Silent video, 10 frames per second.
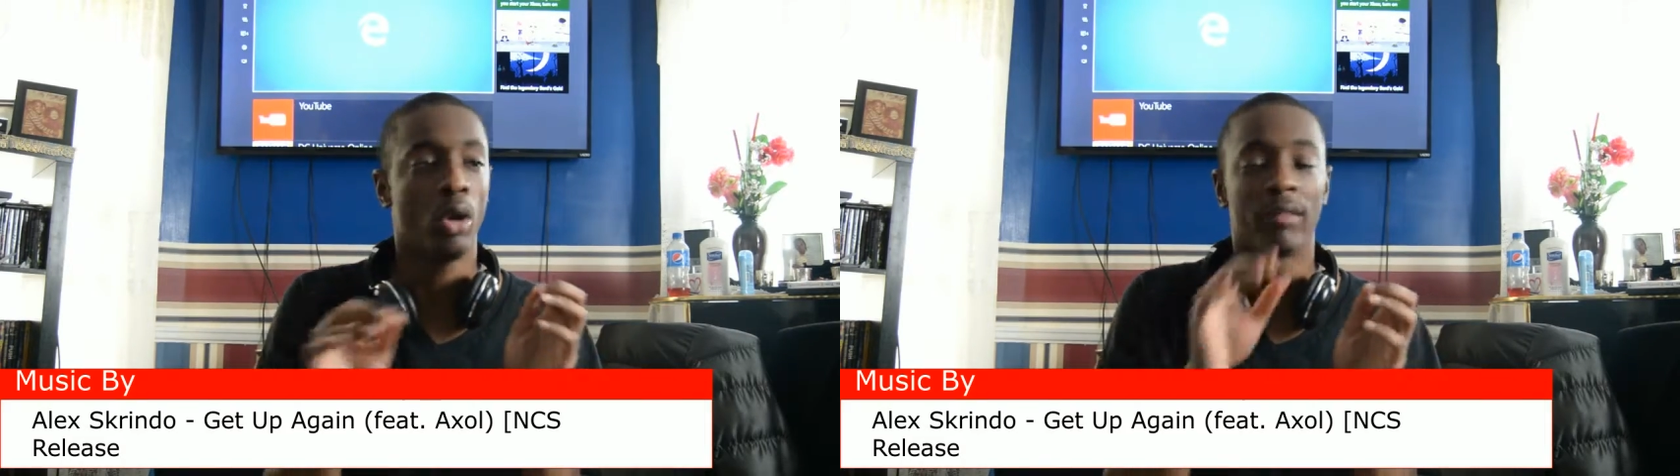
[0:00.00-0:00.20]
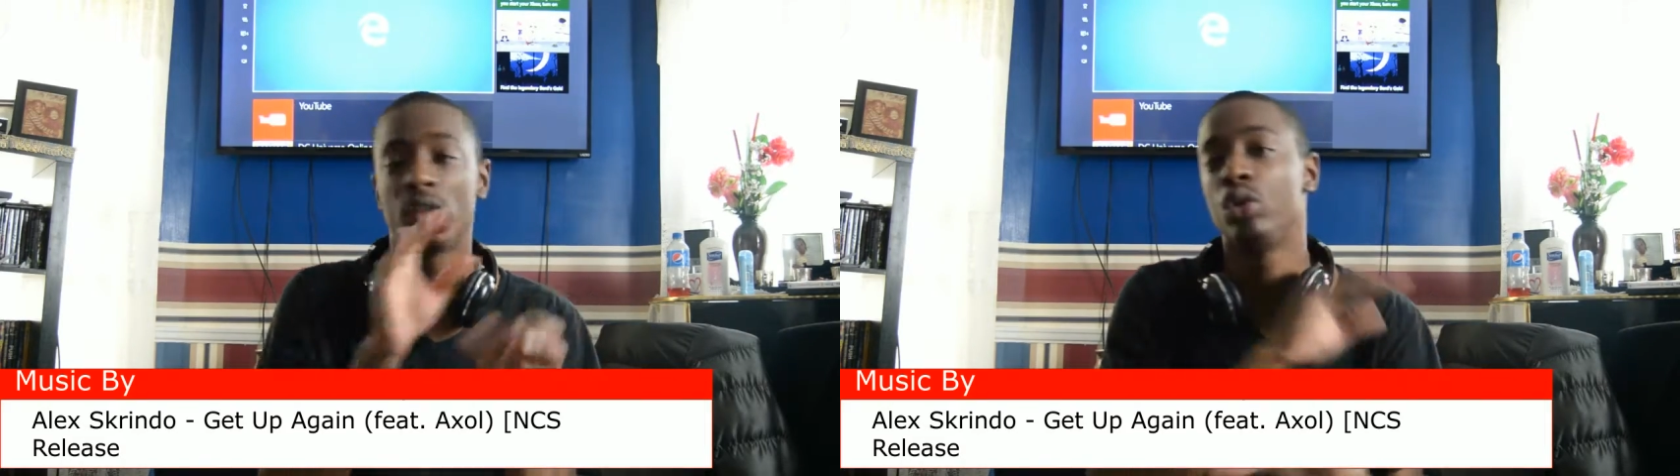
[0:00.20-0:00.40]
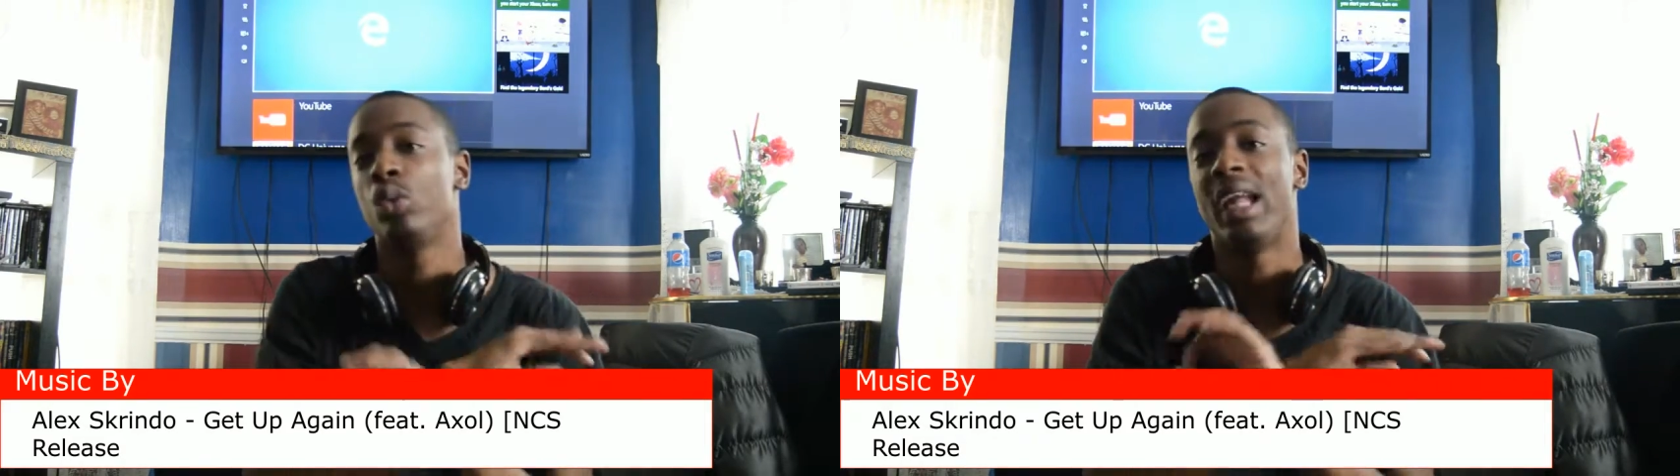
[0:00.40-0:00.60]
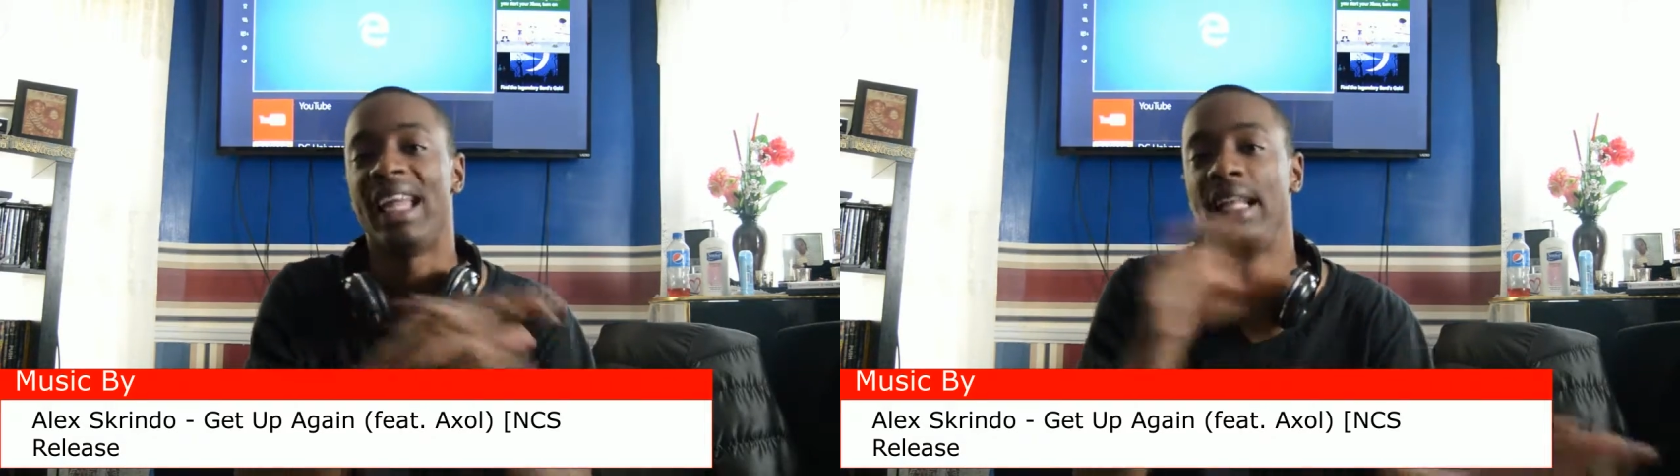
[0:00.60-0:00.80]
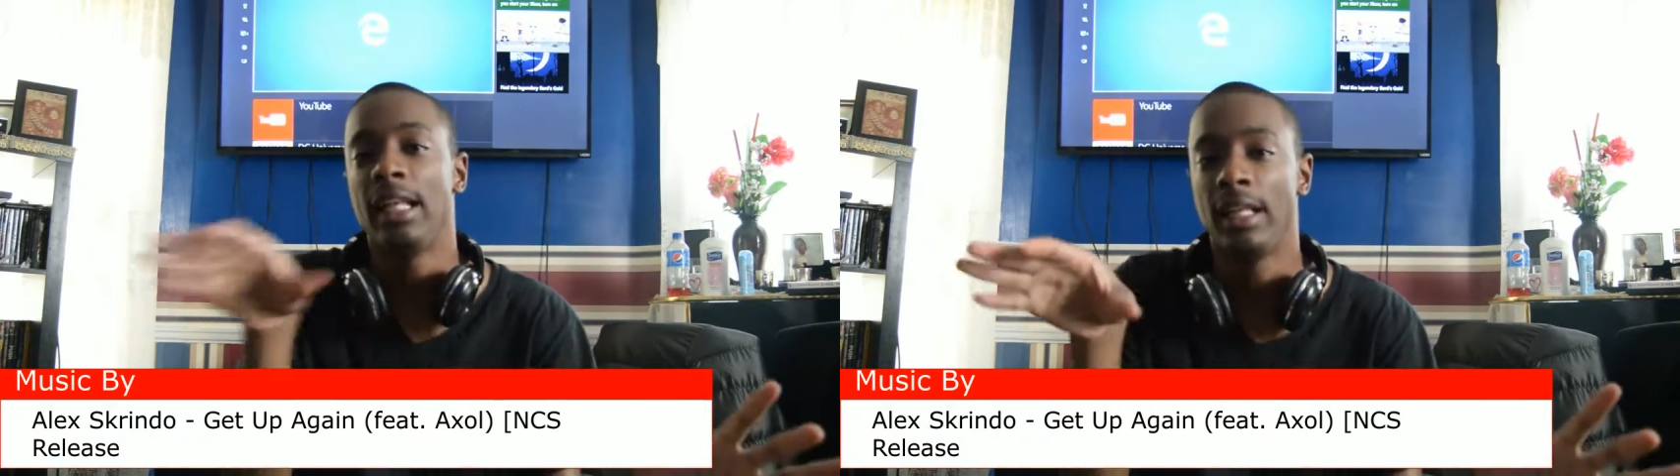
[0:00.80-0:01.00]
You don't have to do
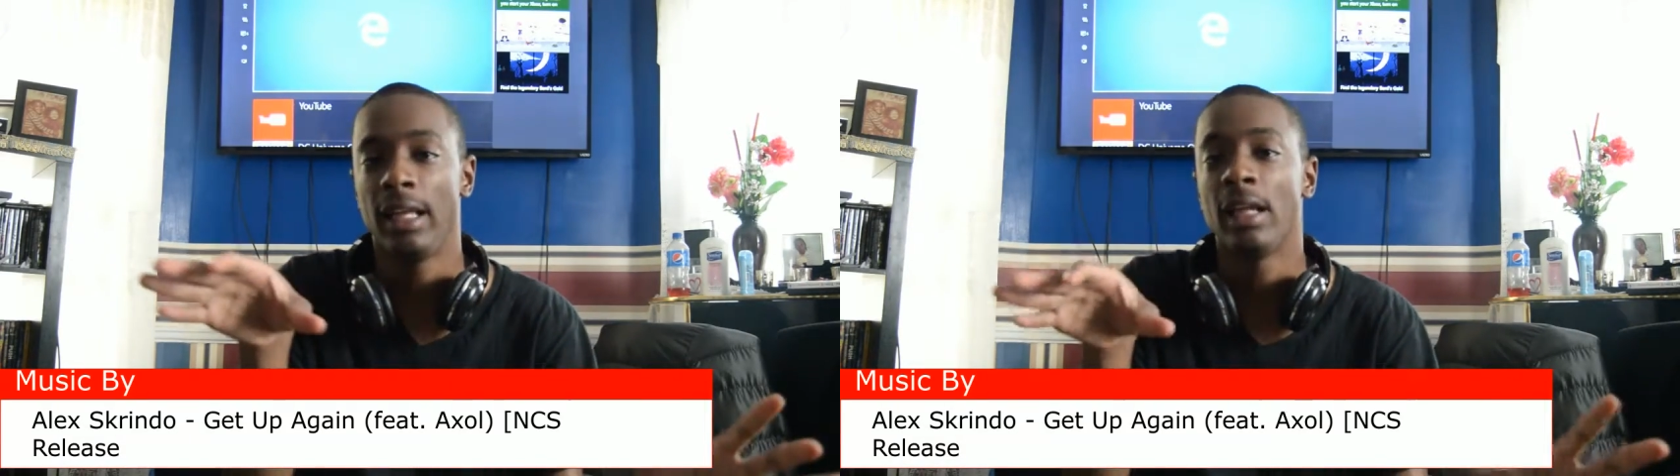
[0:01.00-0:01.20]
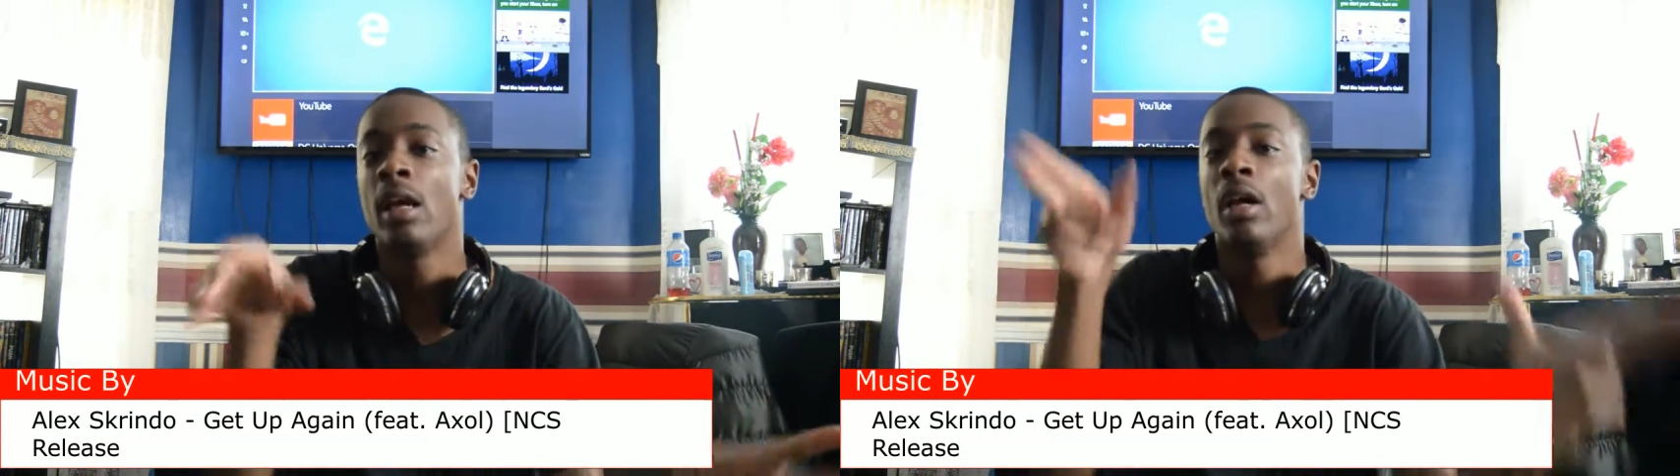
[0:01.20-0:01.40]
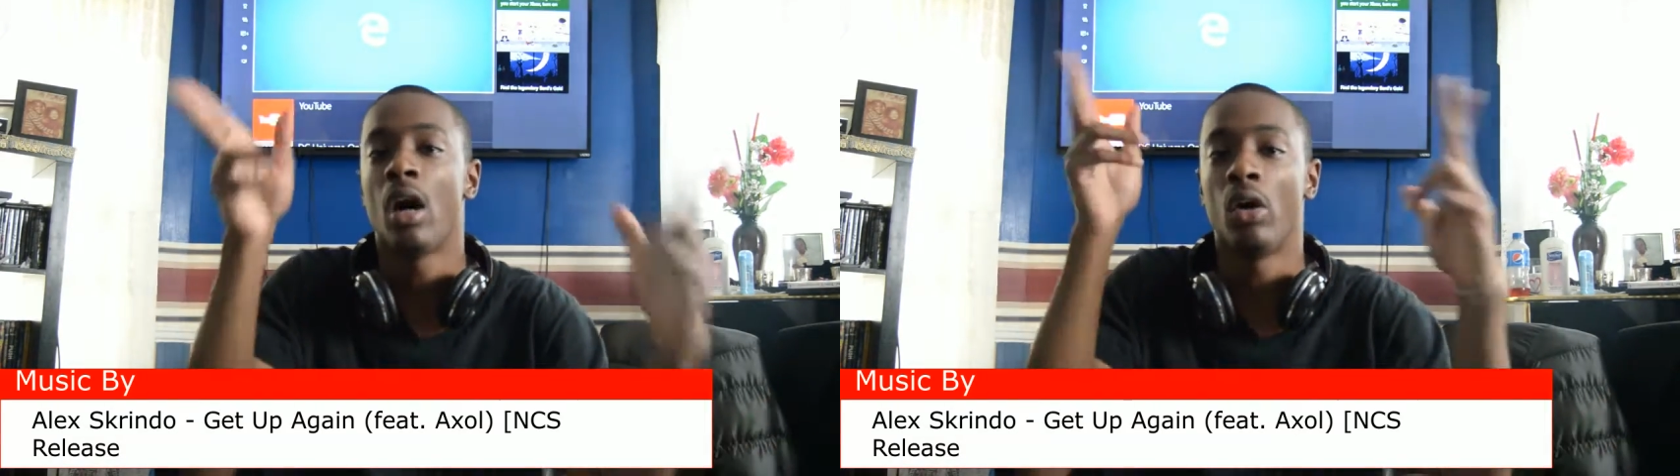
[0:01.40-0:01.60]
anything.